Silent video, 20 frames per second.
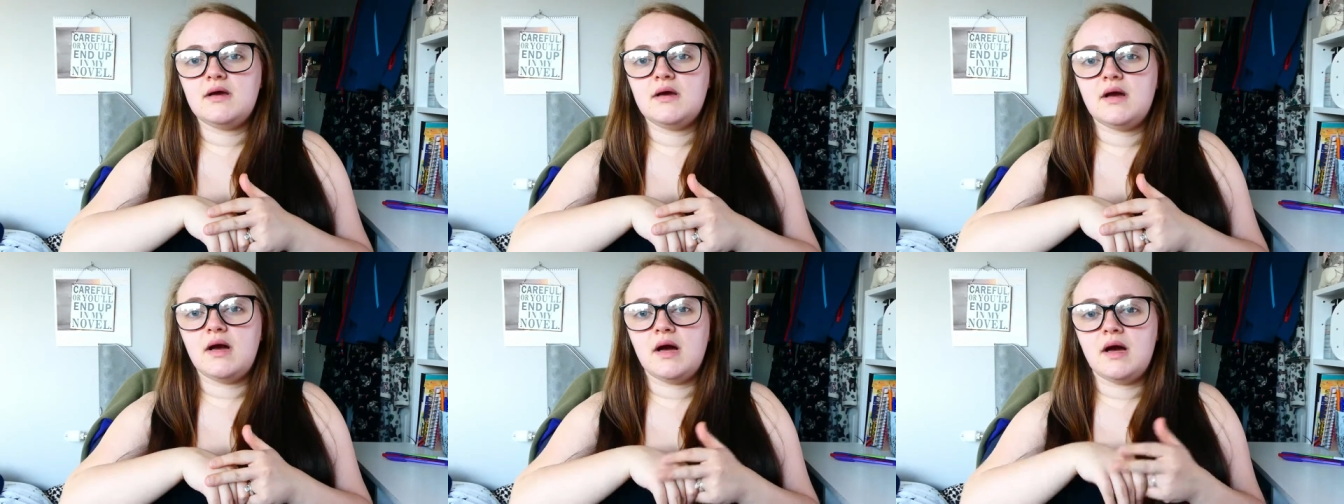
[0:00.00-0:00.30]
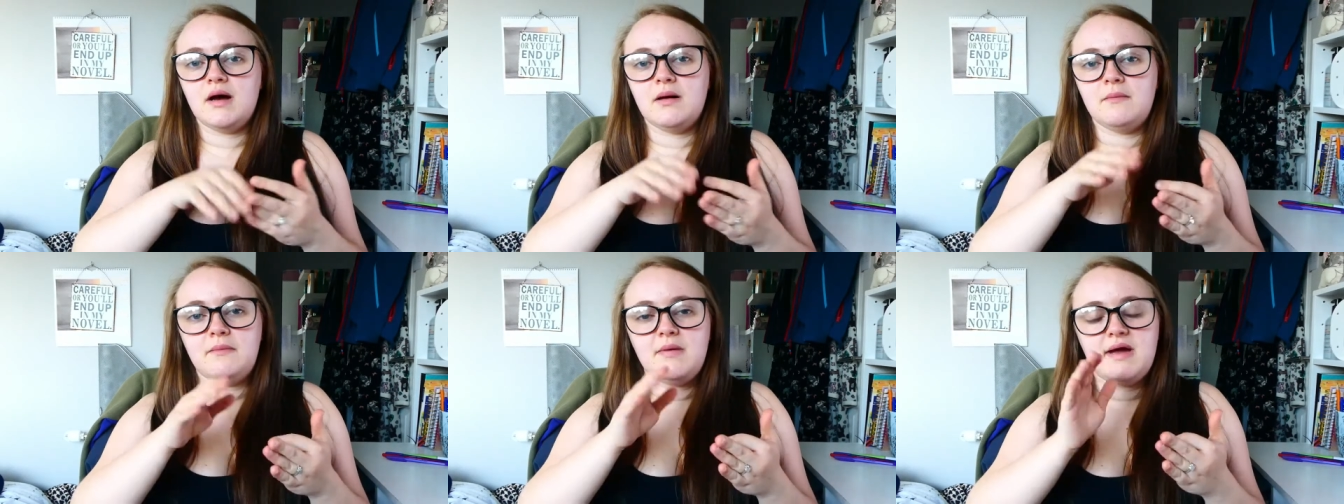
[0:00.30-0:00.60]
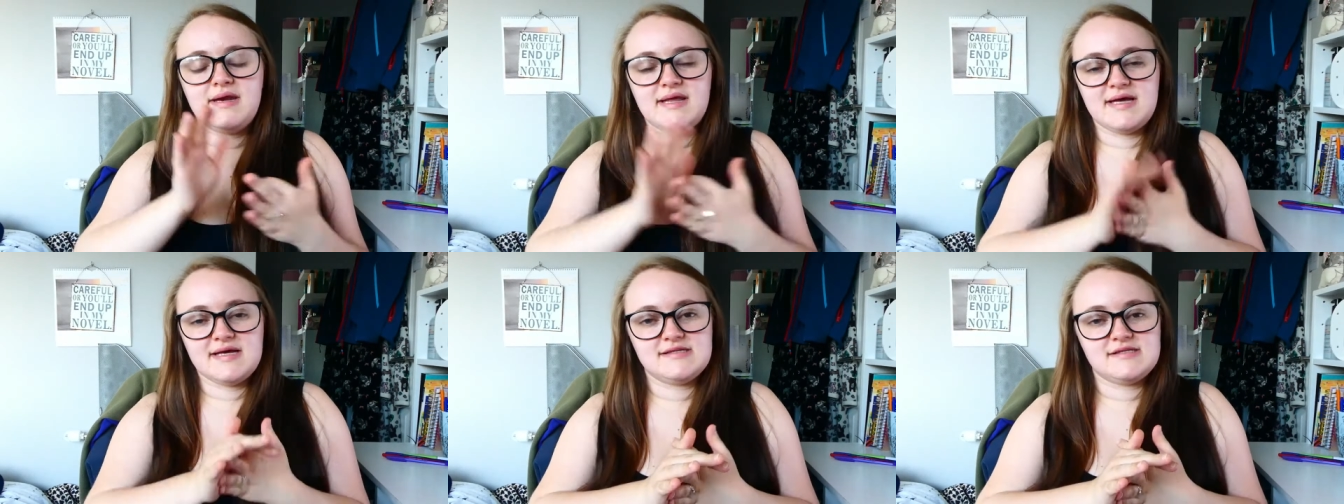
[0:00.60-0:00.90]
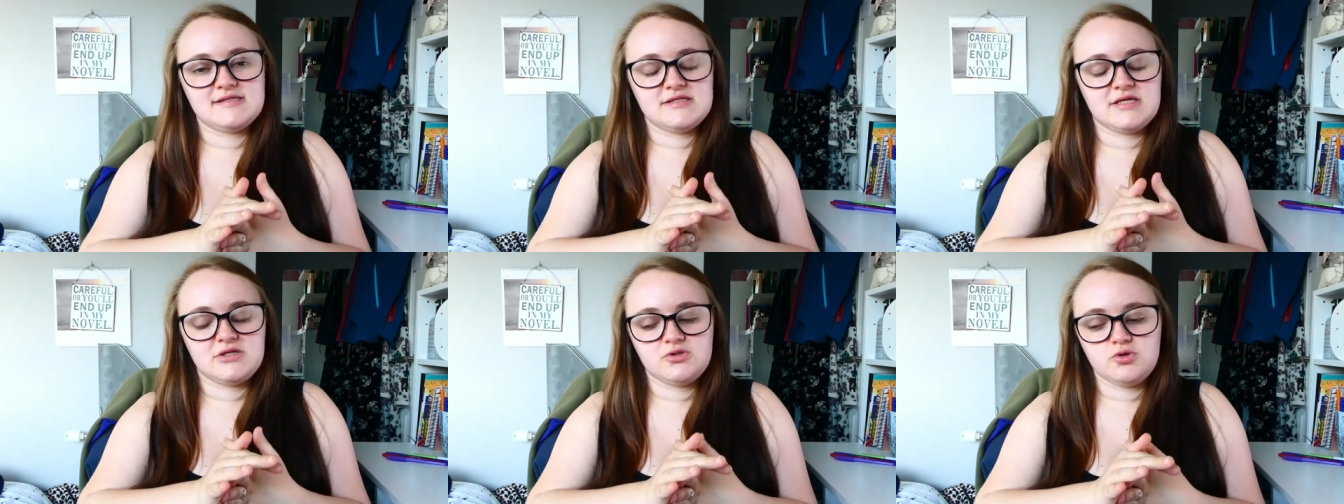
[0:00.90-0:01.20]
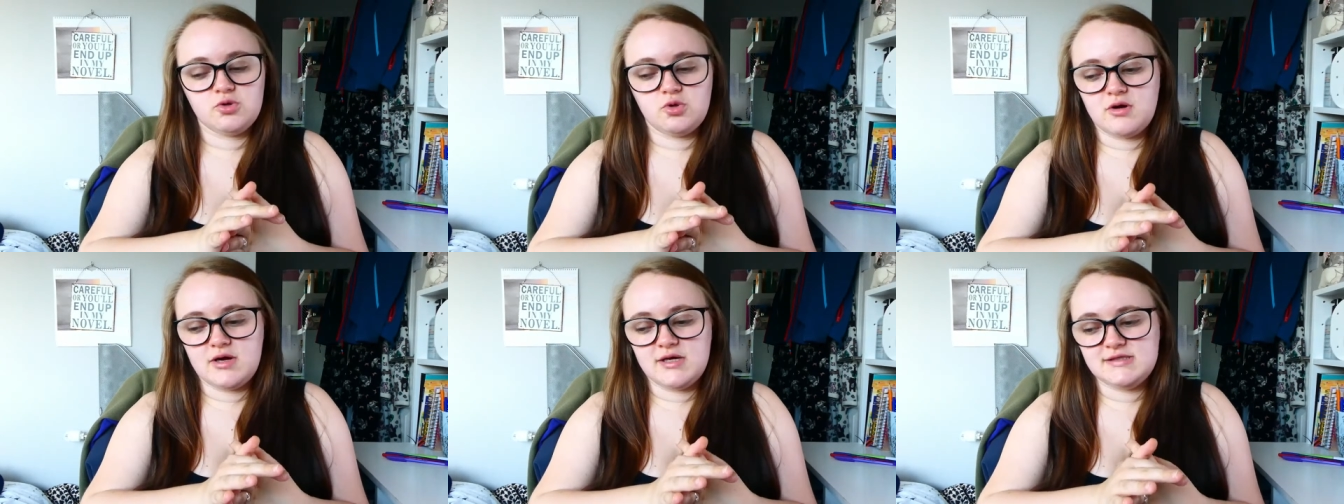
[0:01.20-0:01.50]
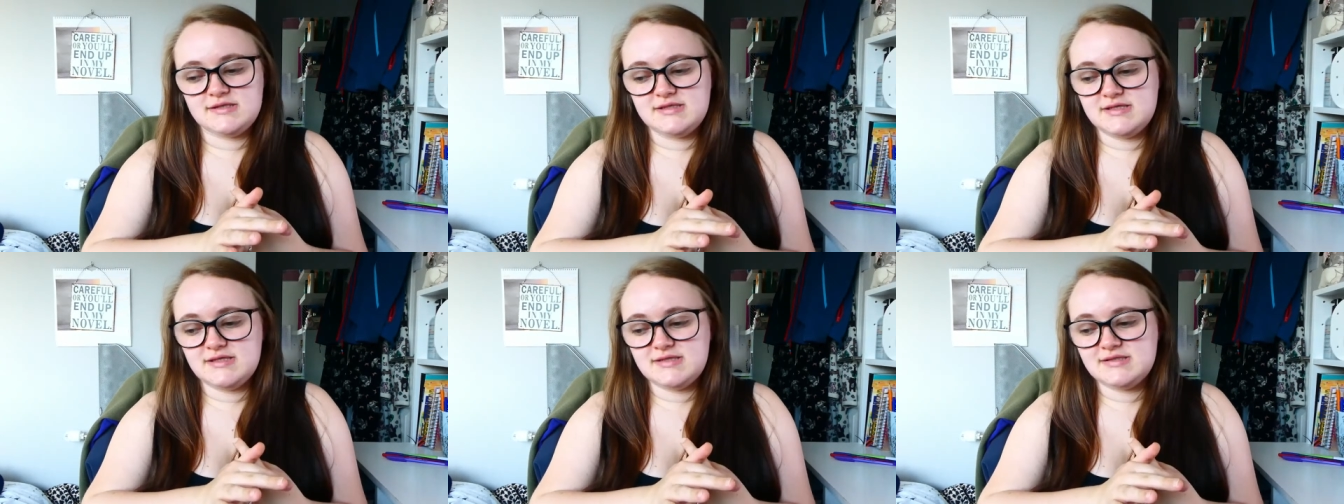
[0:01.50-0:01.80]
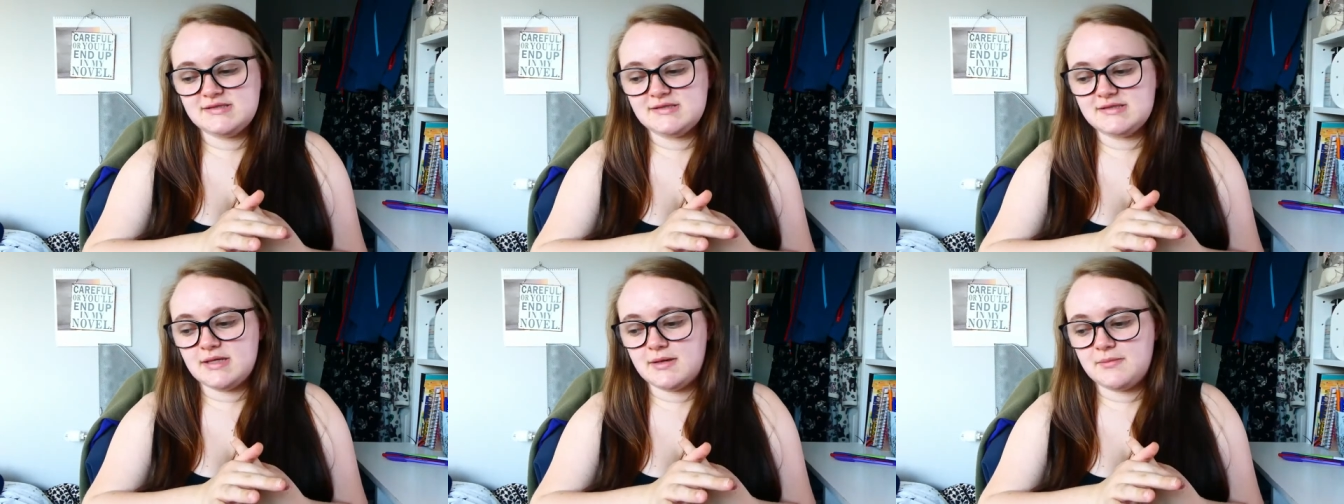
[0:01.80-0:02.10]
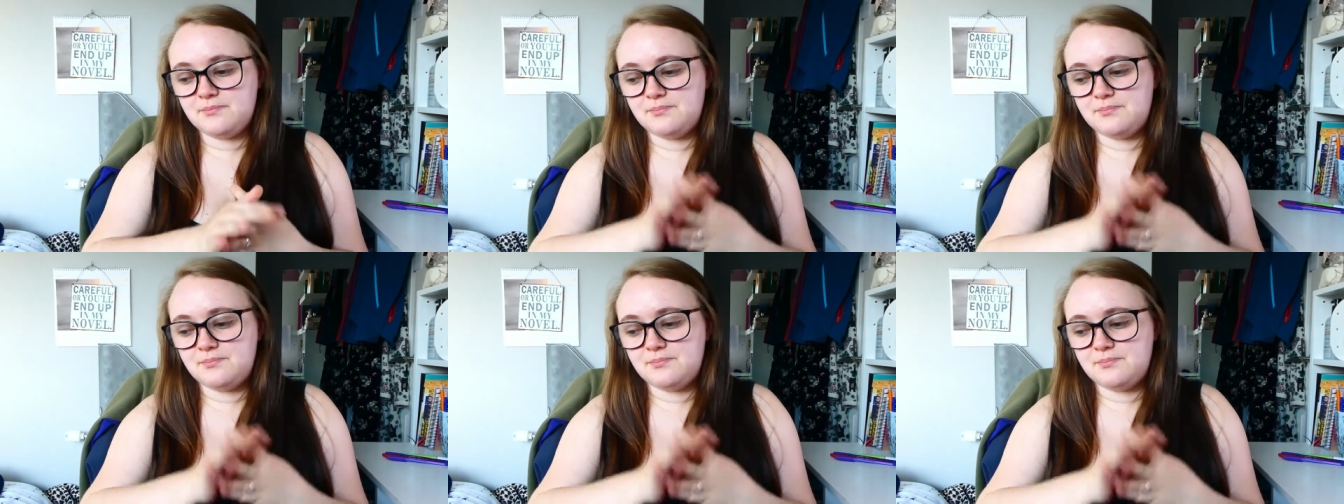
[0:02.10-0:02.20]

um, an existential crisis.